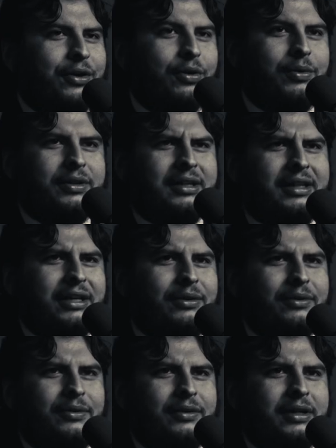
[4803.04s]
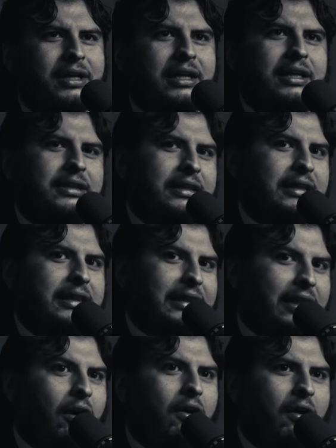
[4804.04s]
know what the
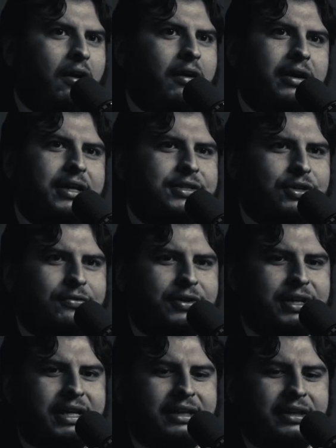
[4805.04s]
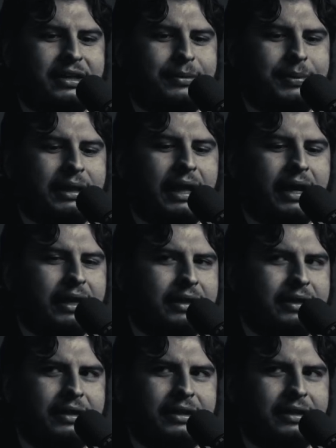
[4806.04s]
law is over in England, but like,
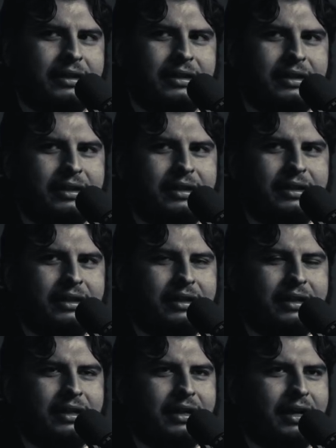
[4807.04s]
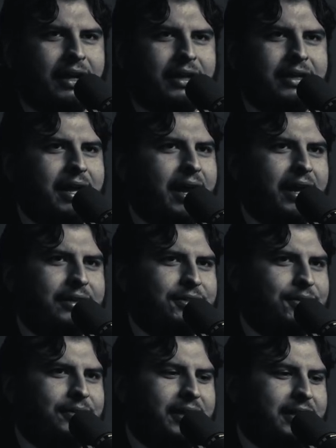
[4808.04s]
yeah,
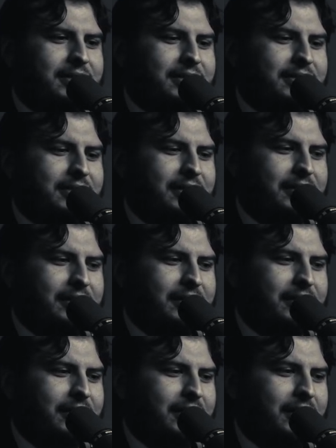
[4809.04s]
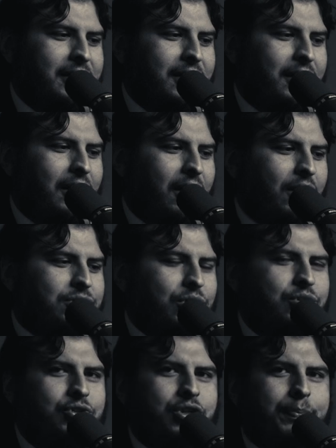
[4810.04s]
dude, that's. Also,
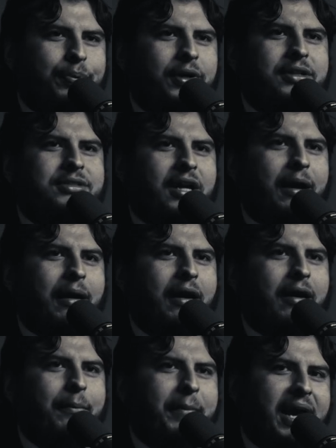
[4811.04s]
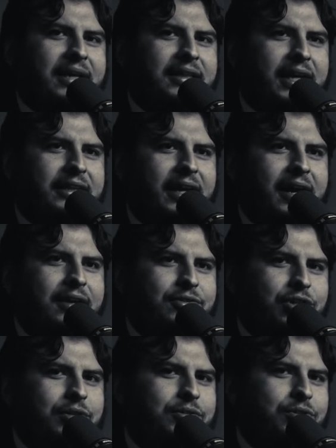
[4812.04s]
you should put a man like that. You
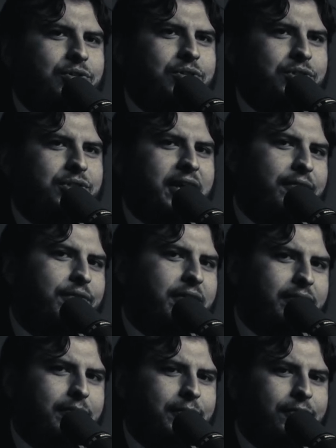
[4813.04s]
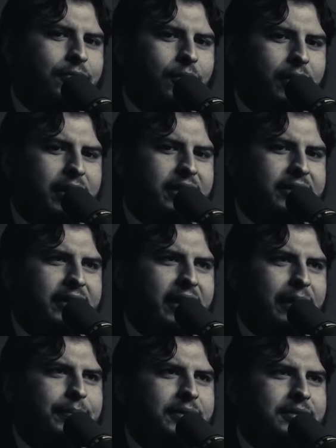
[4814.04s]
should just get rid of him before anything
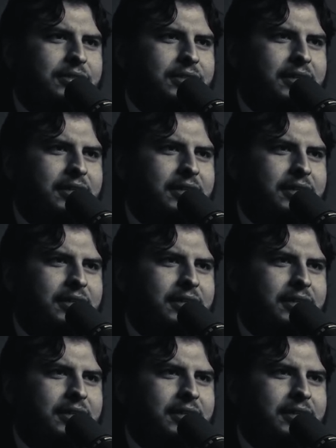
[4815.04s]
happens.